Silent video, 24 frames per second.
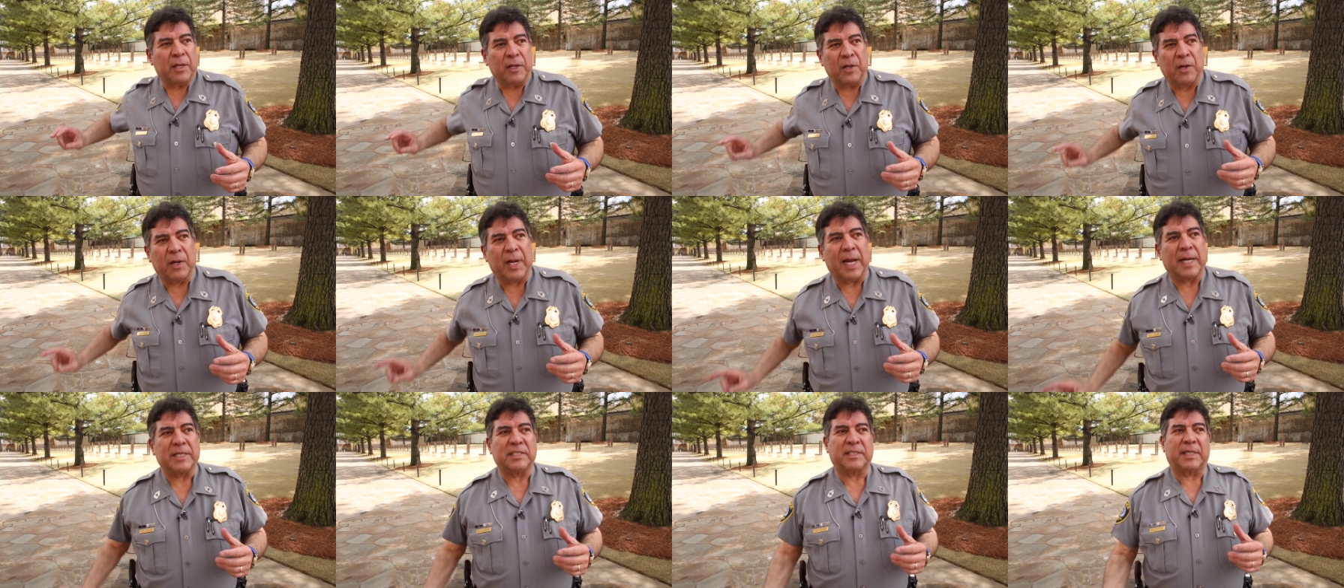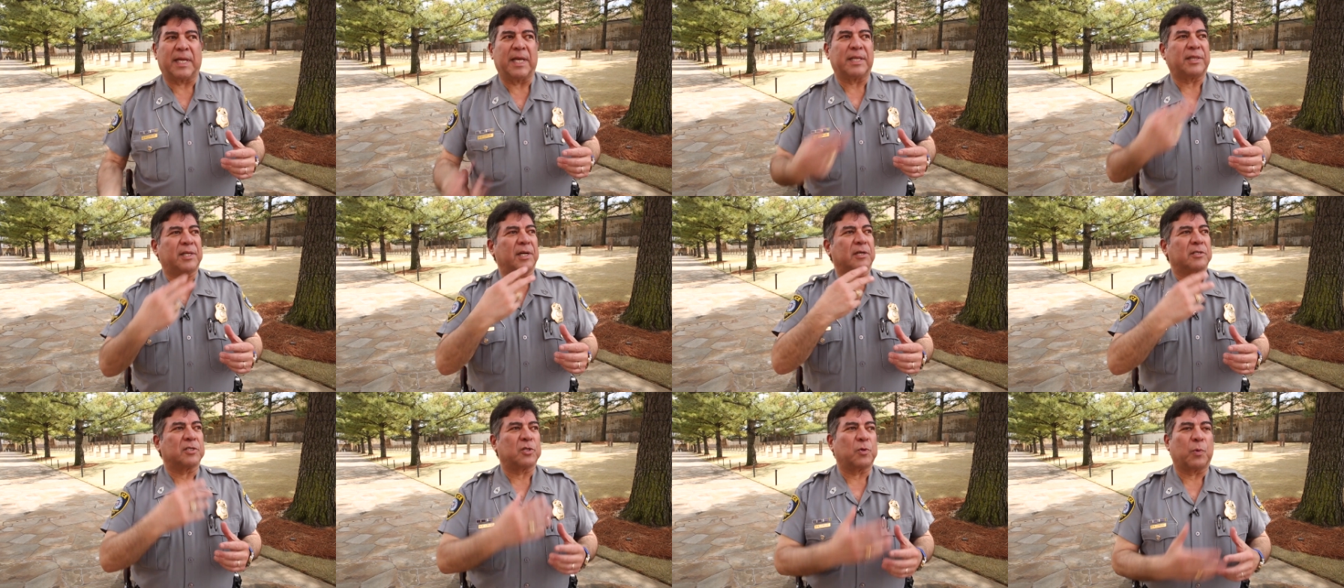You guys
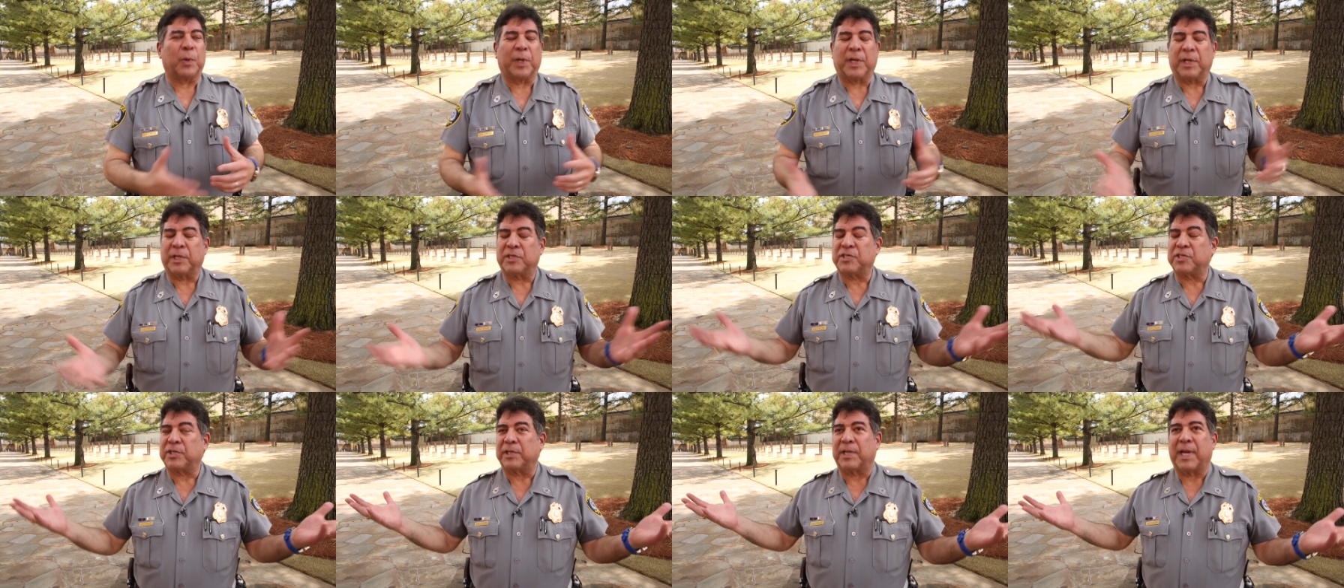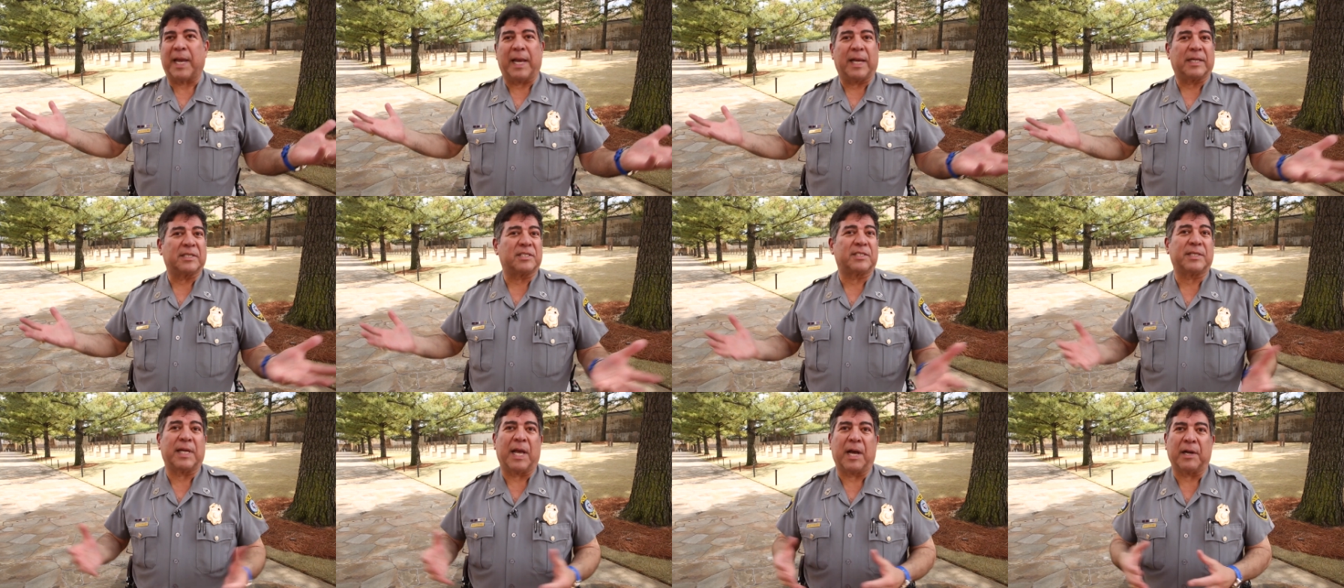get there as quick as you
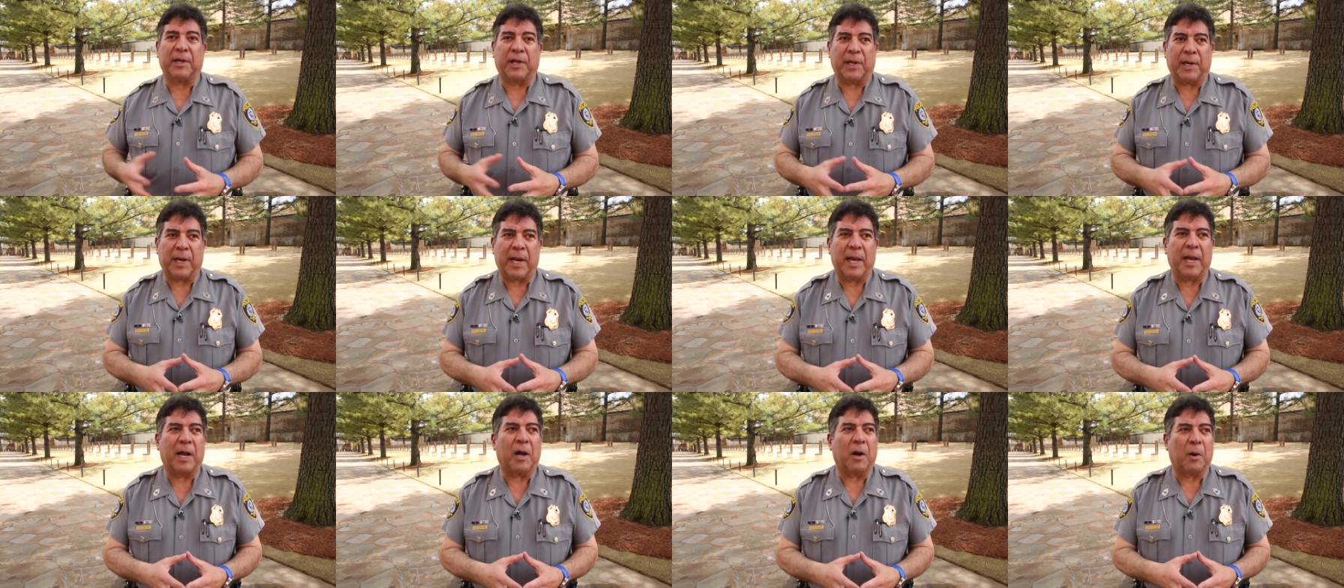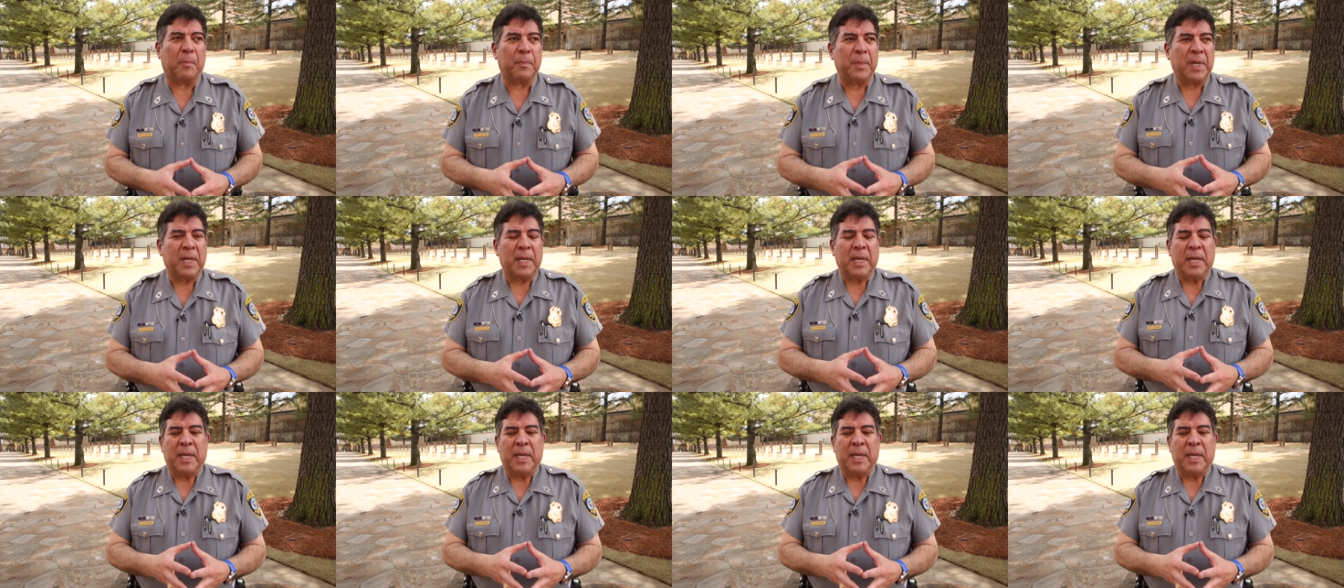can, see I can help.